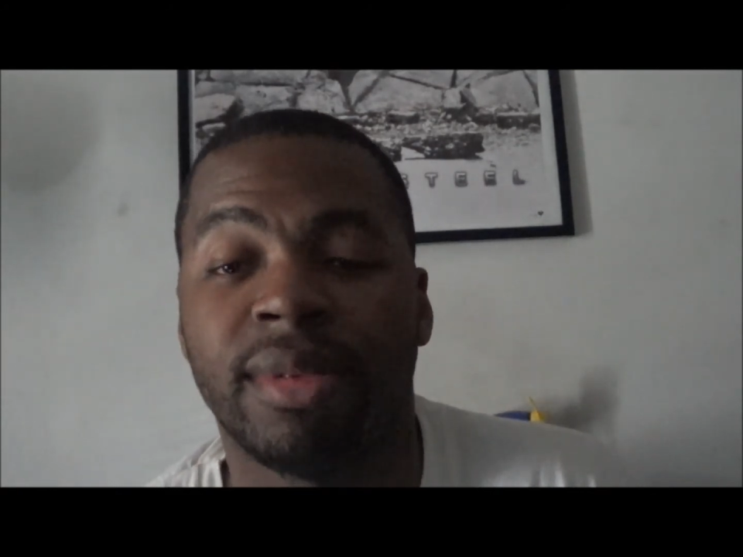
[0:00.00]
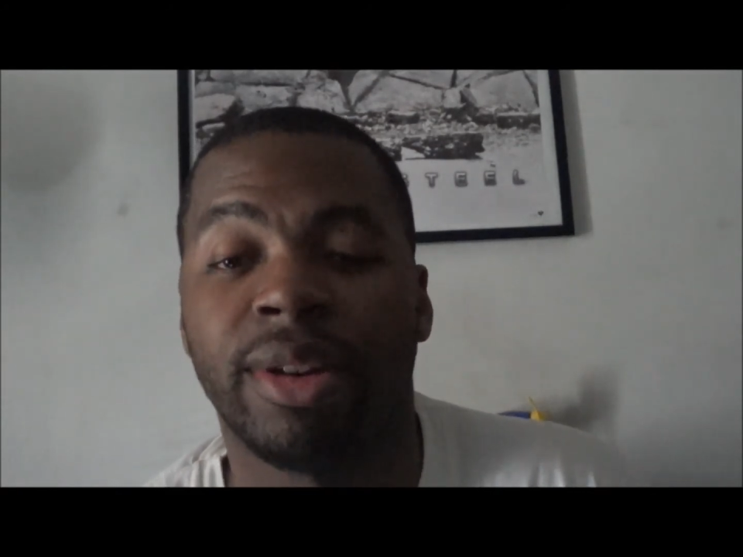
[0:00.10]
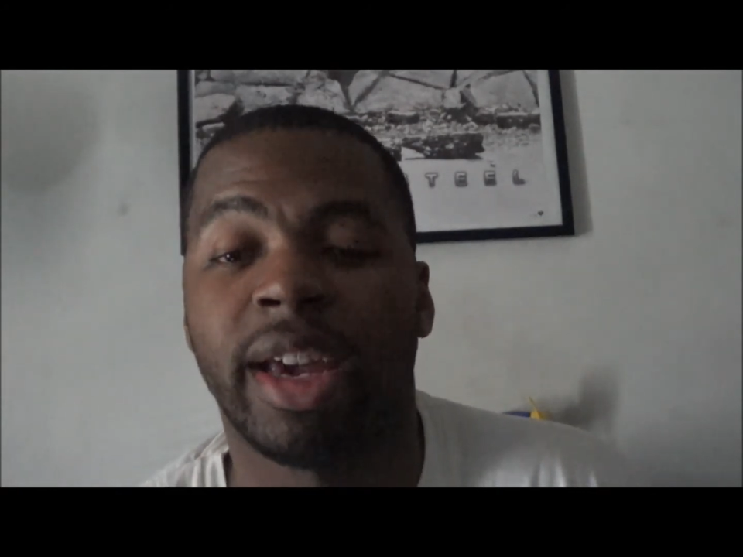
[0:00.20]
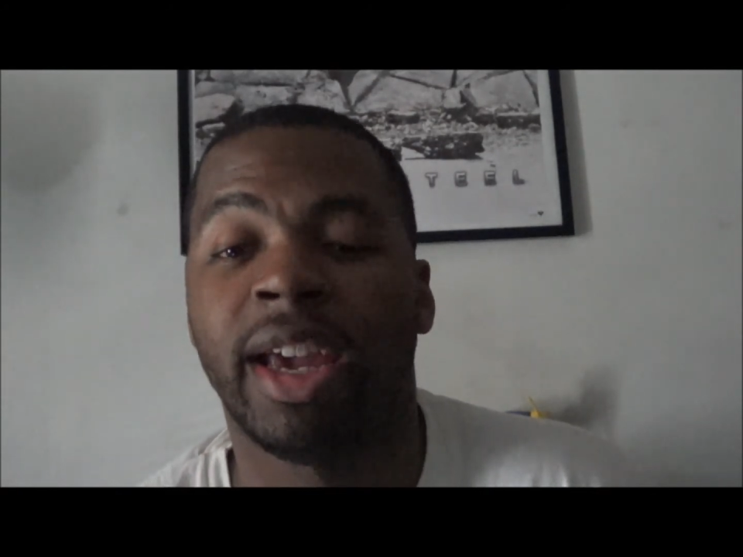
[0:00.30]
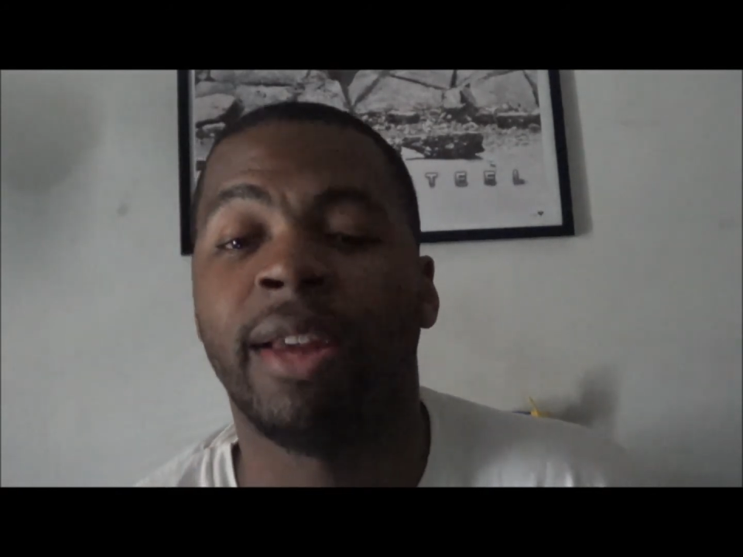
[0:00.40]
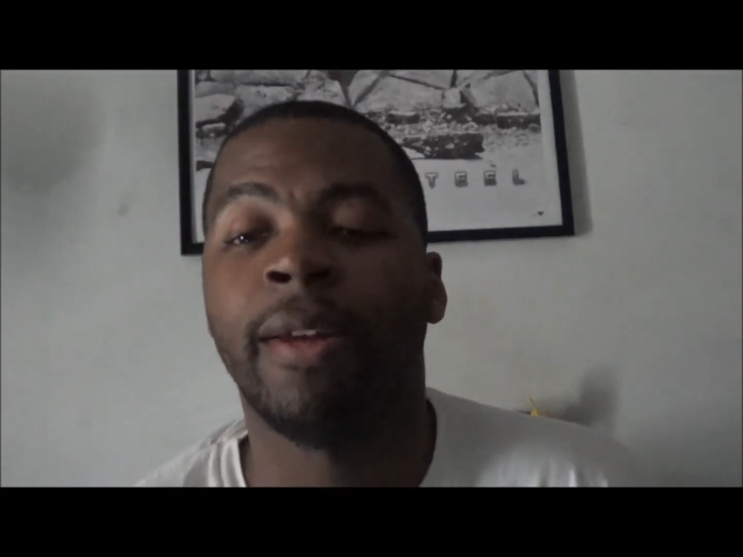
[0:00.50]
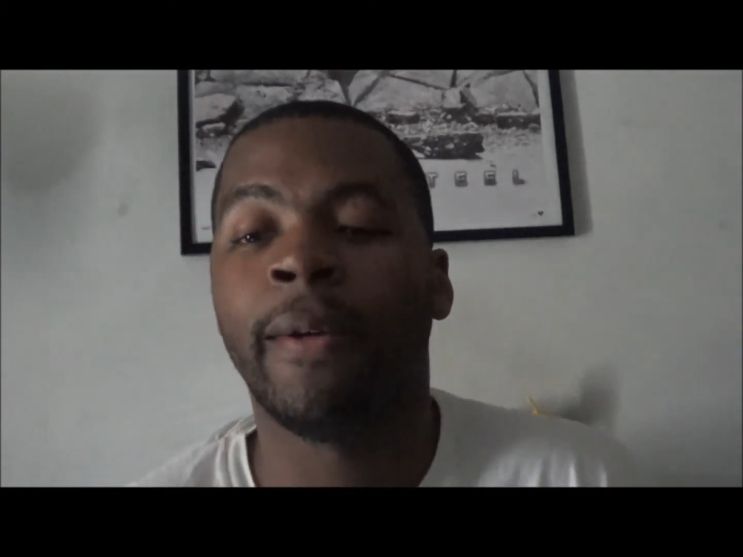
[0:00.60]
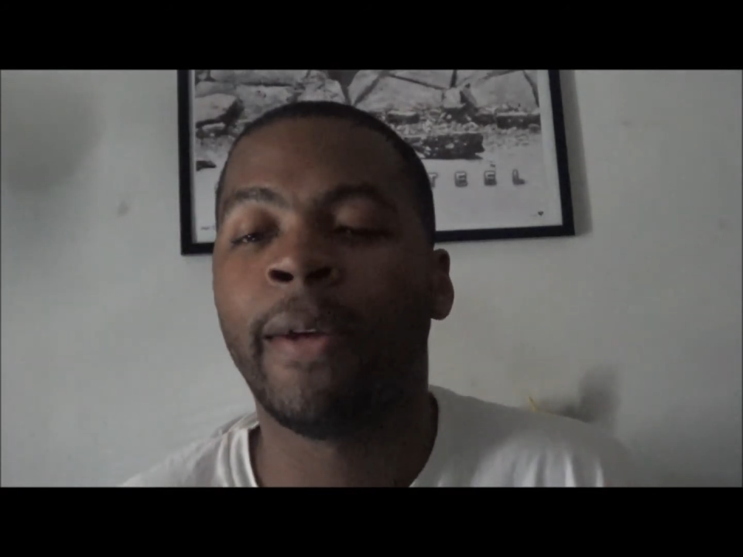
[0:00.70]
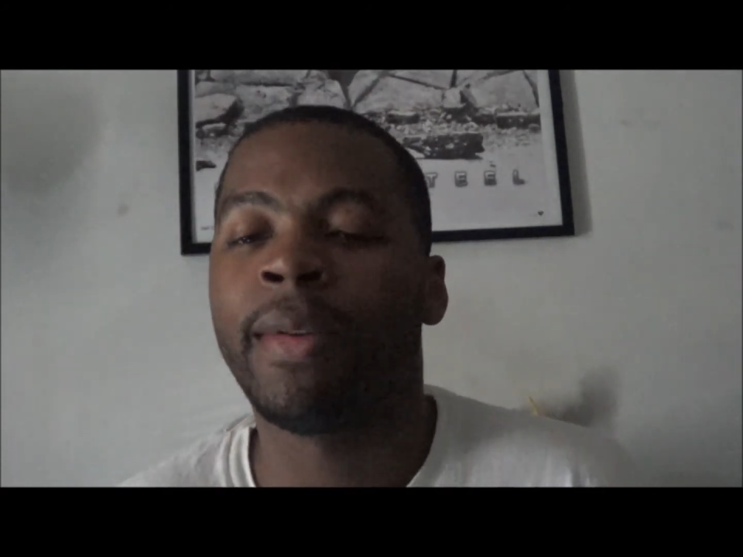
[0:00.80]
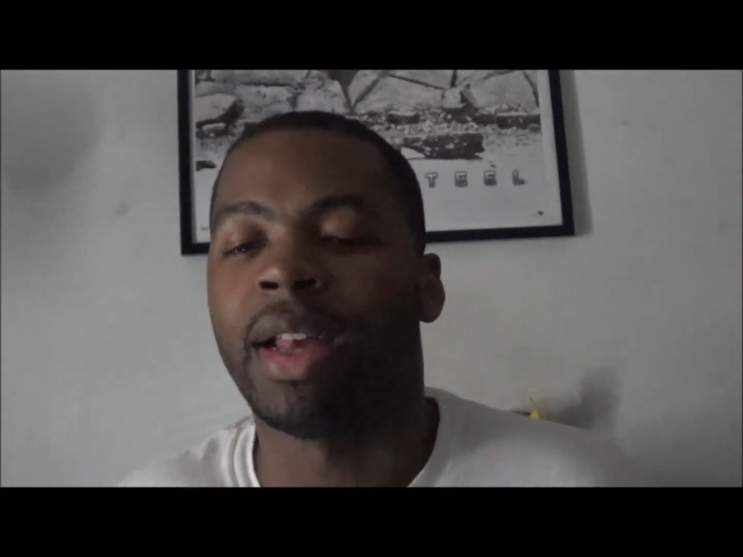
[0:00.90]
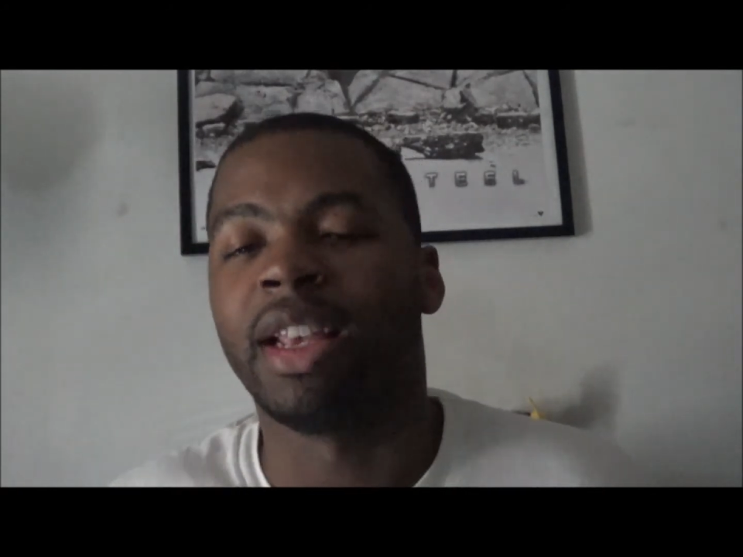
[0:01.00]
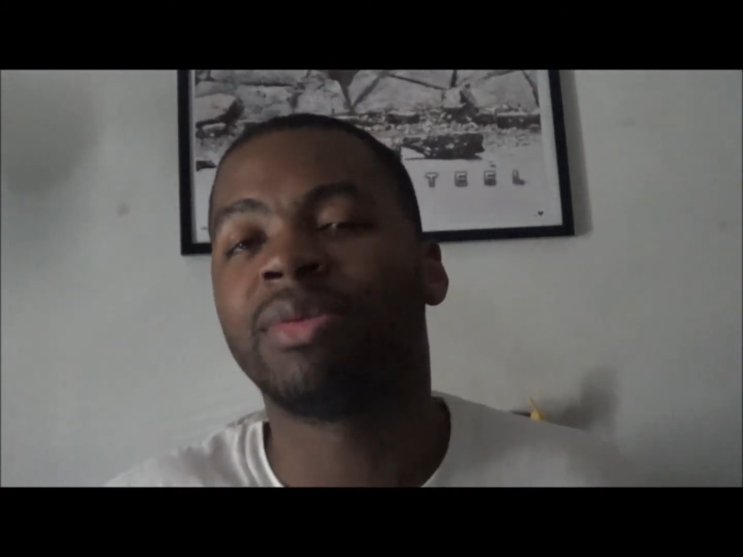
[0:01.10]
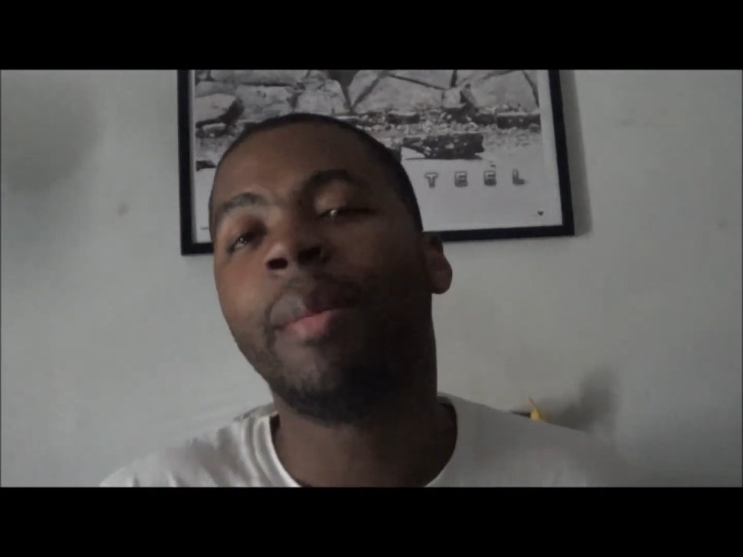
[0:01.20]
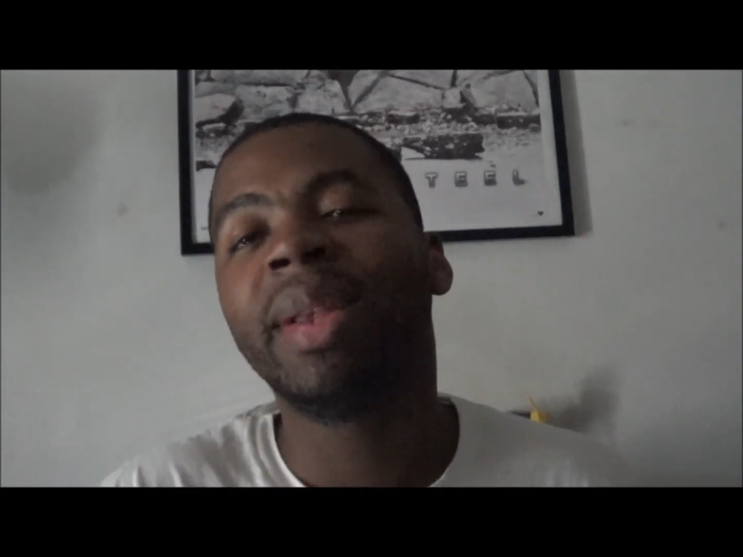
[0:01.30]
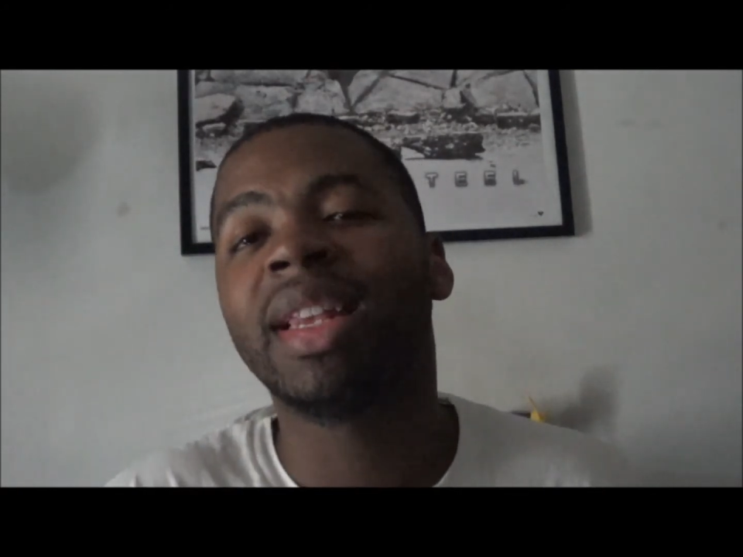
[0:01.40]
Okay, and
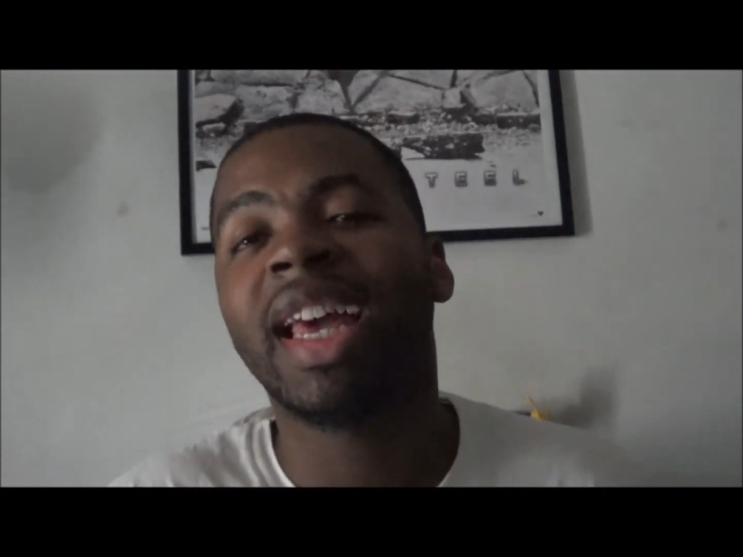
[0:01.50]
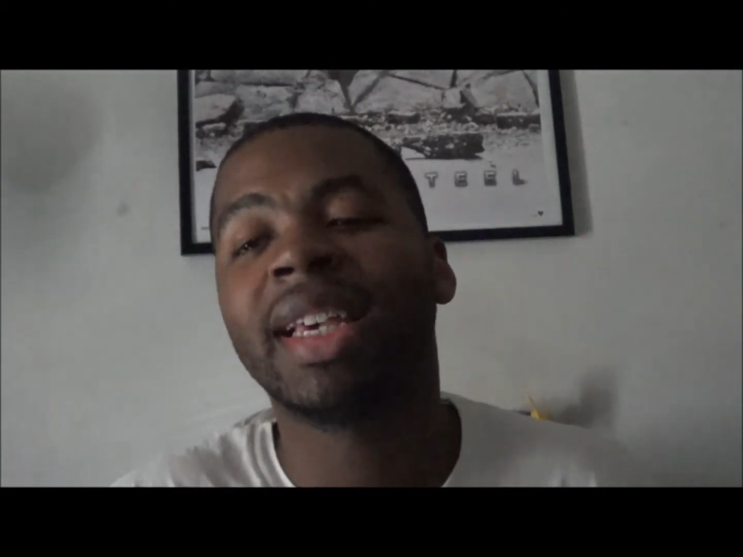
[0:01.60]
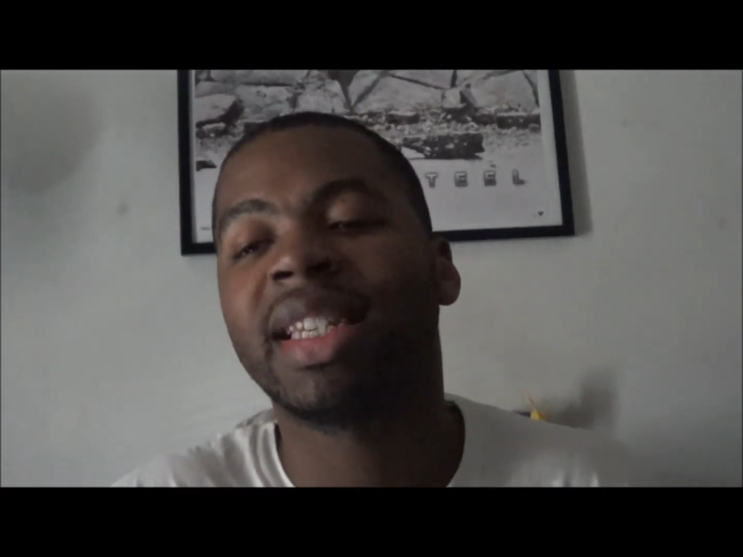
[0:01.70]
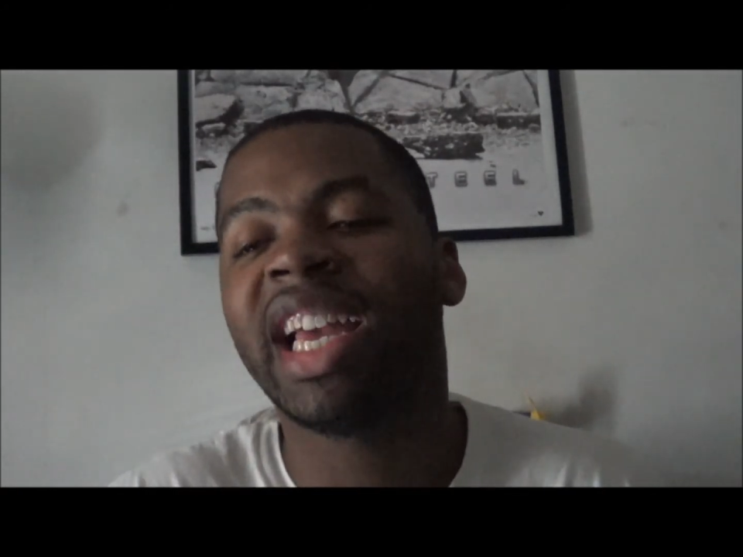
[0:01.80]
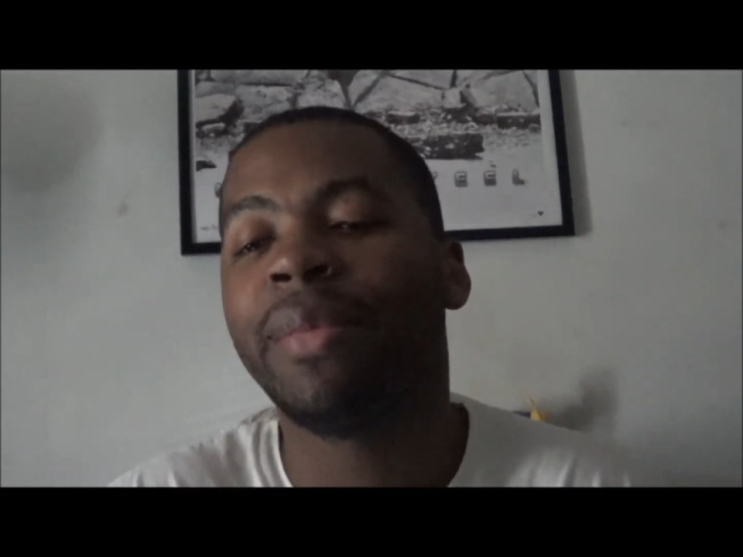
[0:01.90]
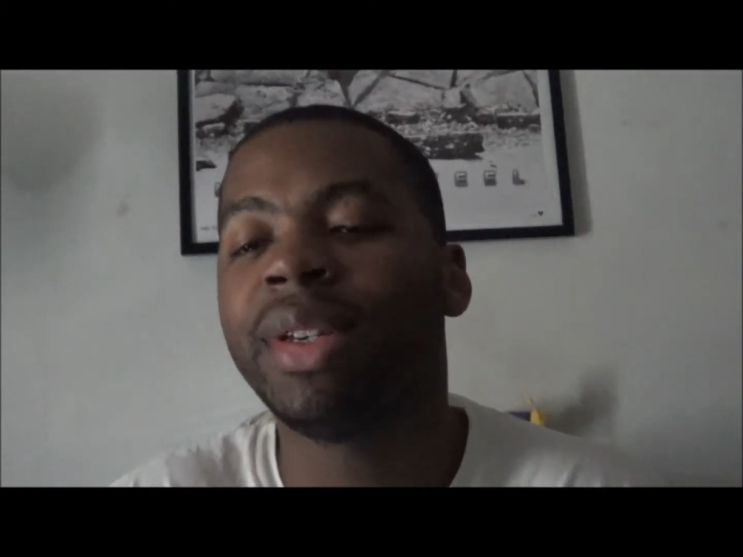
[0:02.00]
this won't be the last time